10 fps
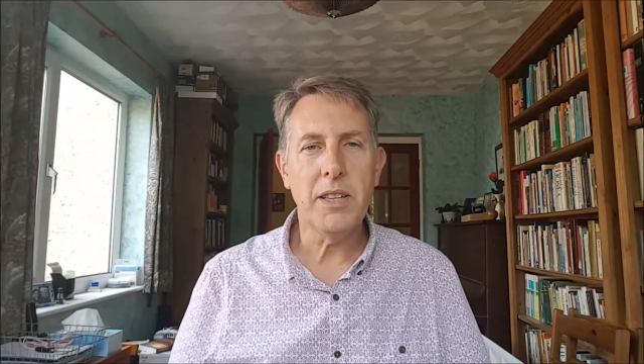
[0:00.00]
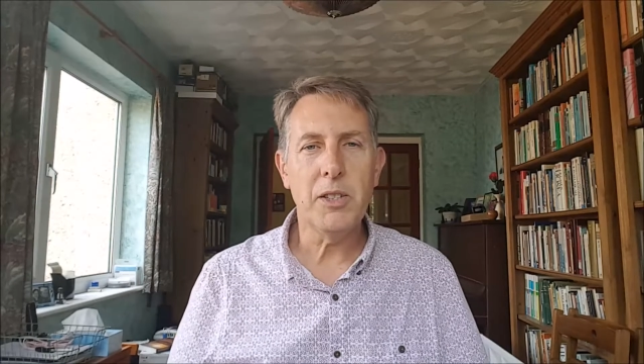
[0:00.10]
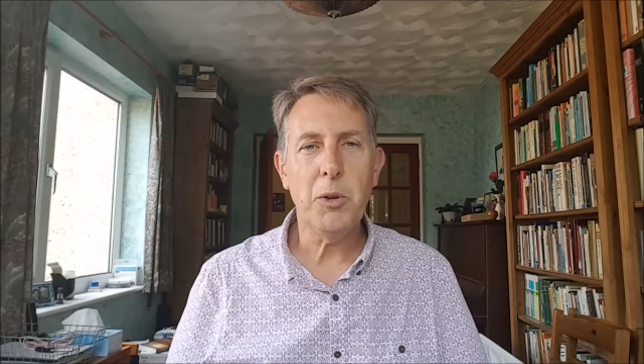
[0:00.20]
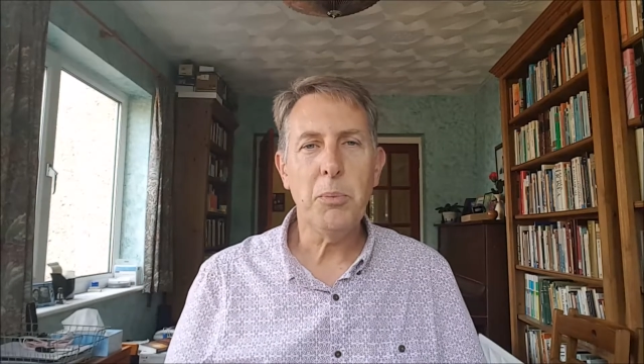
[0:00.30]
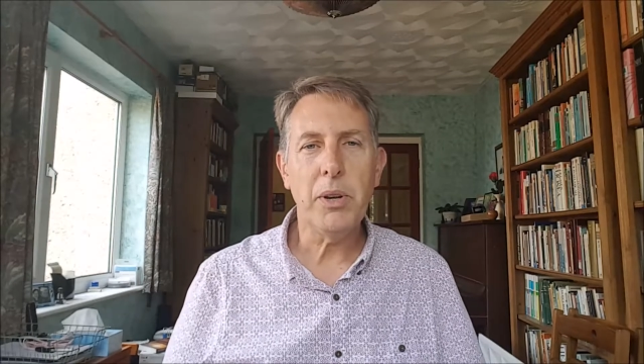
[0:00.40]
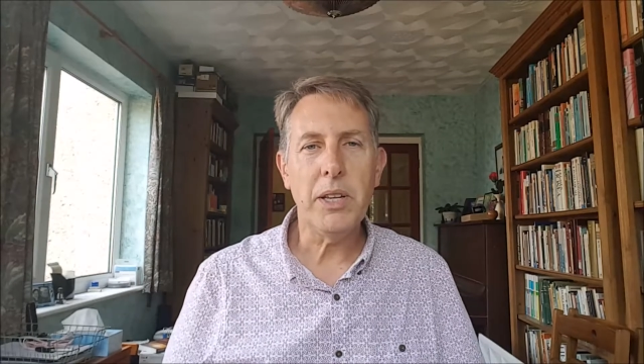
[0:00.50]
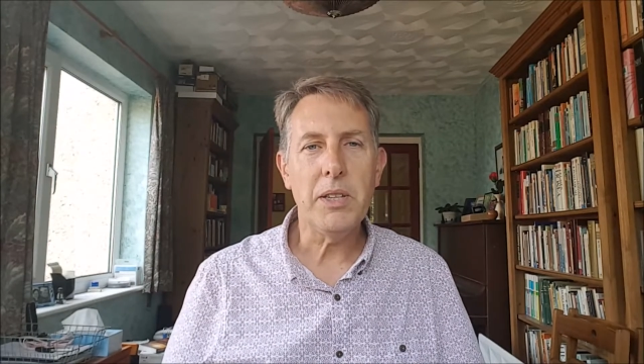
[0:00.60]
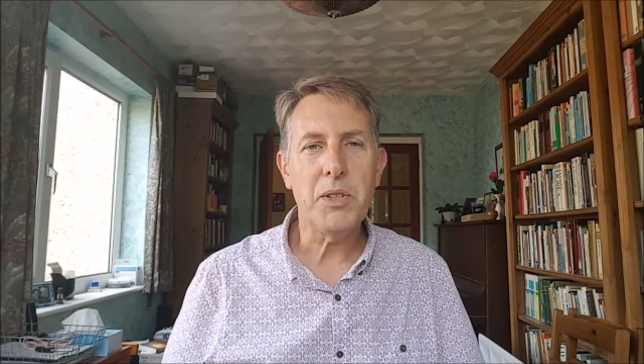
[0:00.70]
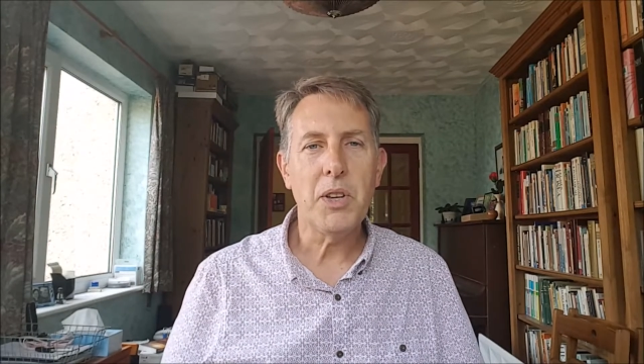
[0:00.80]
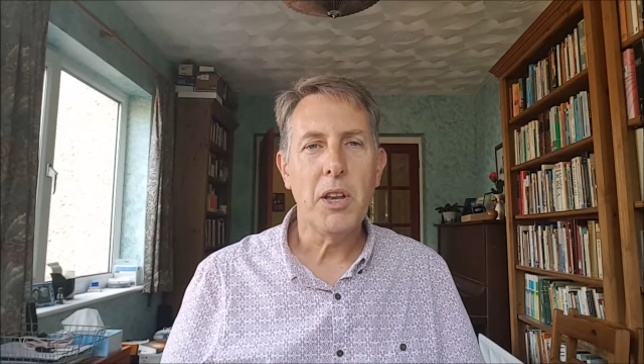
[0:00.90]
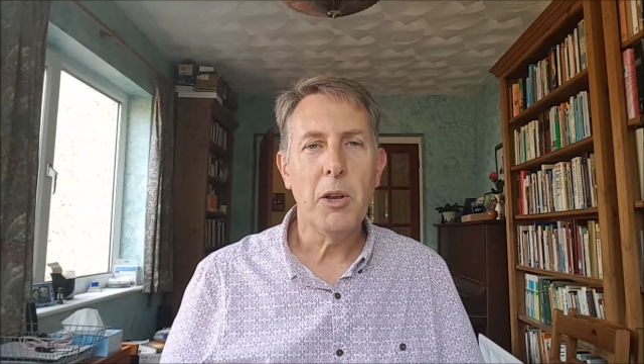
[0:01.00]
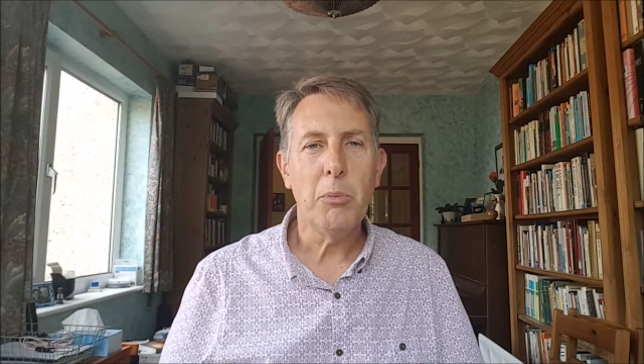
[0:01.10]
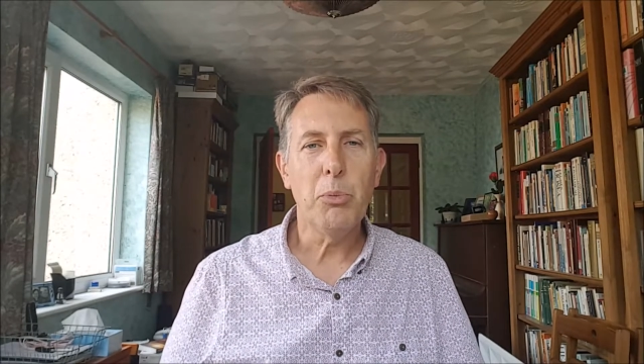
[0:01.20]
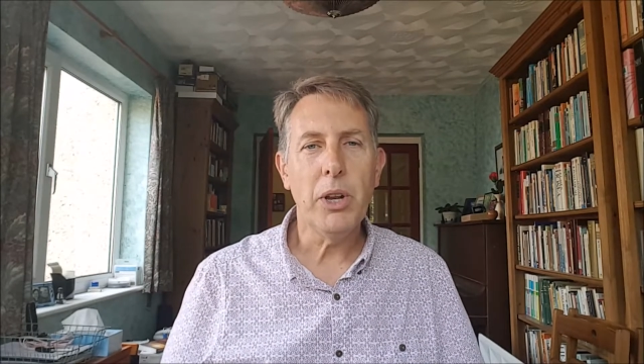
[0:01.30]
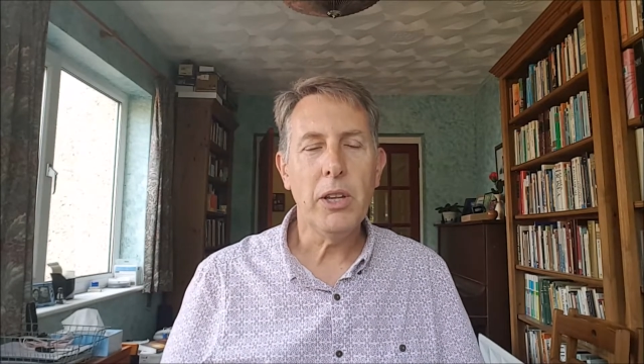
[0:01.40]
then do please
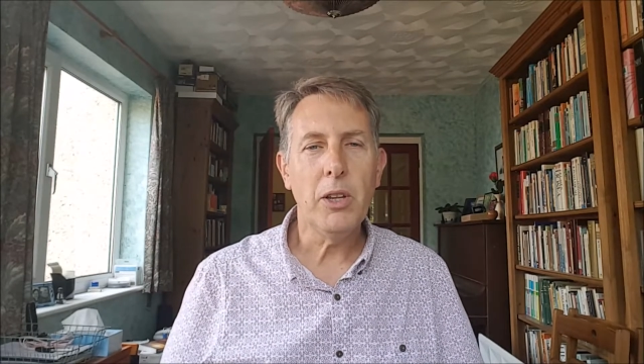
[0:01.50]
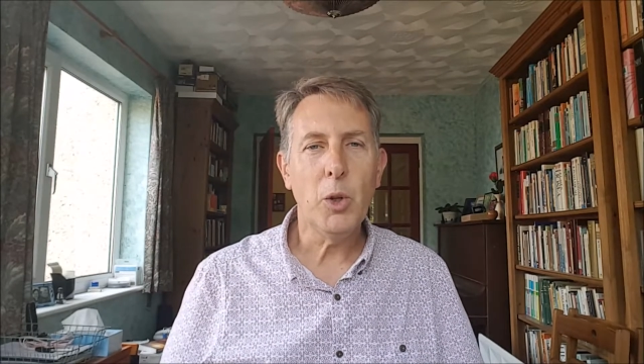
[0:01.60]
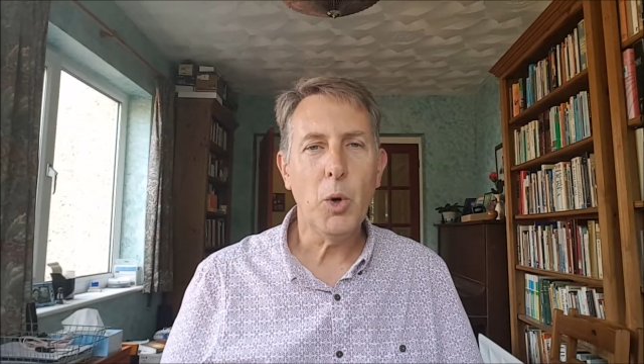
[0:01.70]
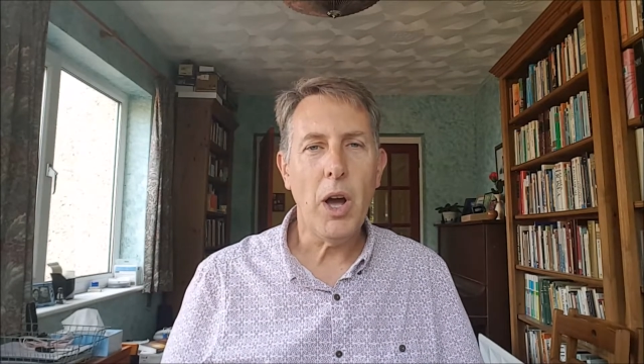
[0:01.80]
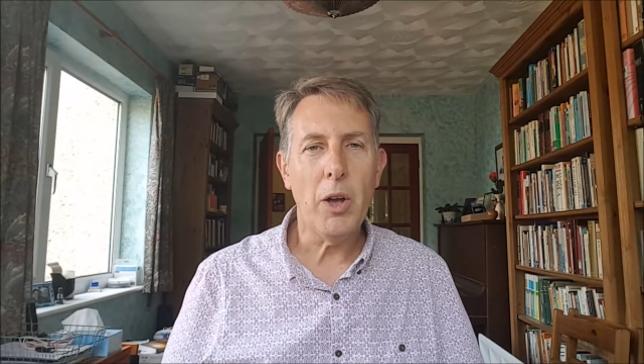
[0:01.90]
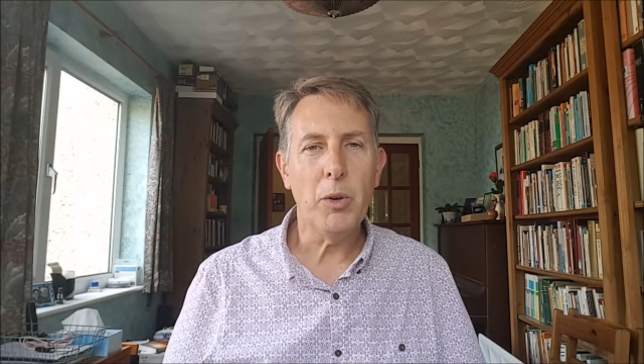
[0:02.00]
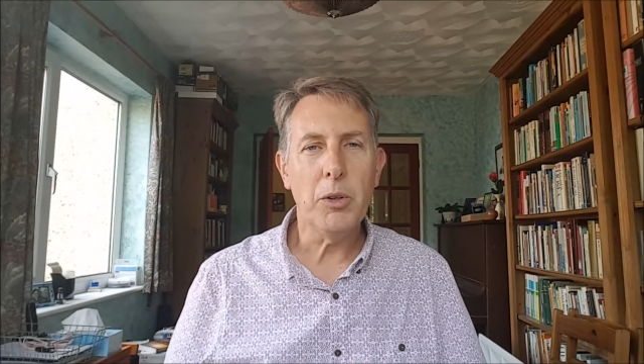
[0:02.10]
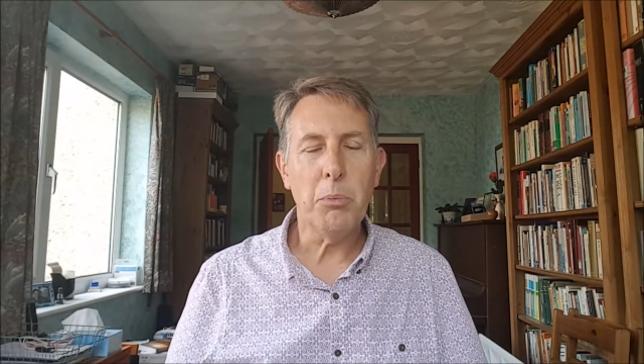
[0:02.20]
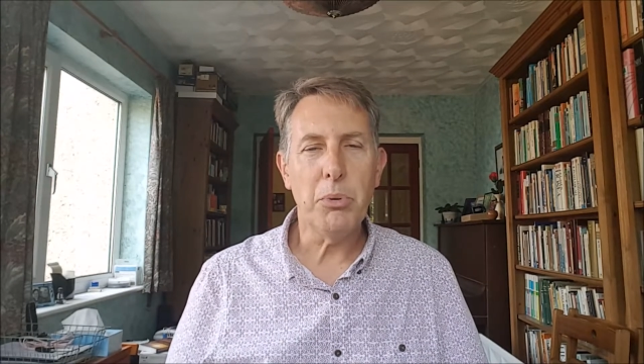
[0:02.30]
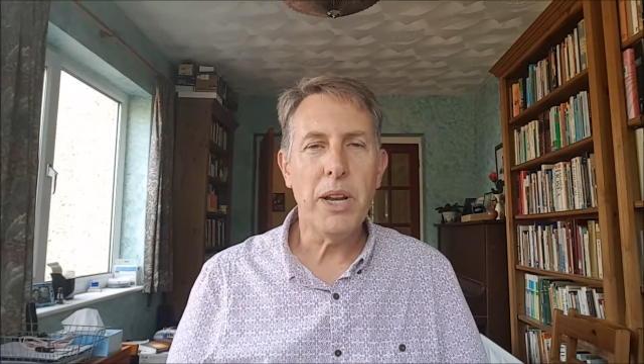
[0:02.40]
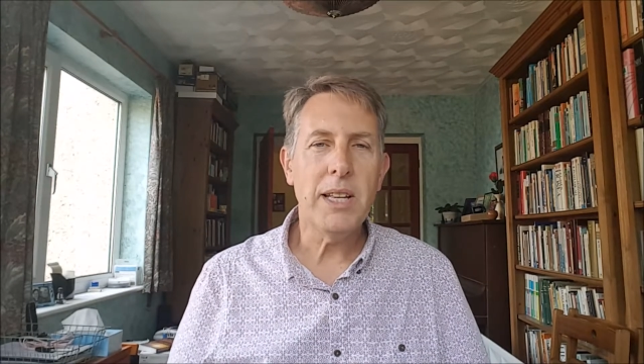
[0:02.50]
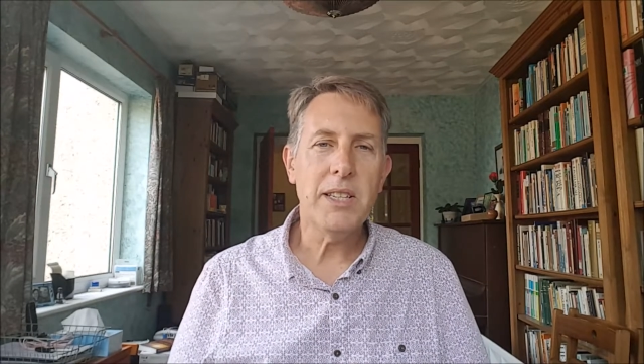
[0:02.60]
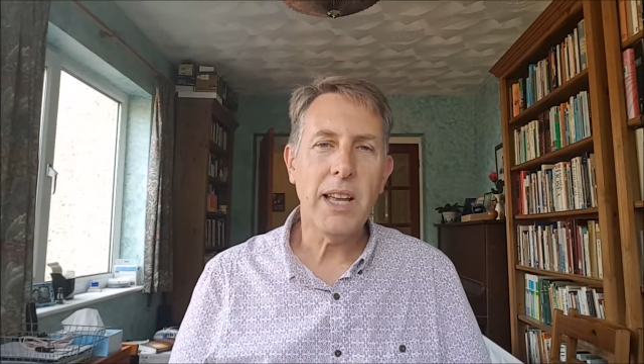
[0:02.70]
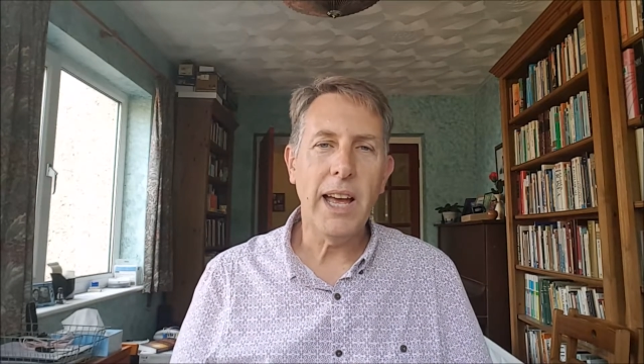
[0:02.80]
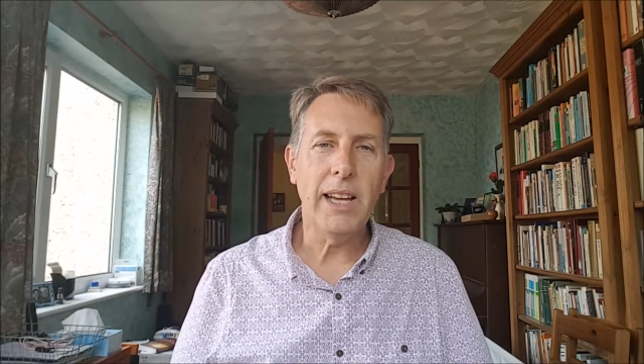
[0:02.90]
bring your own bread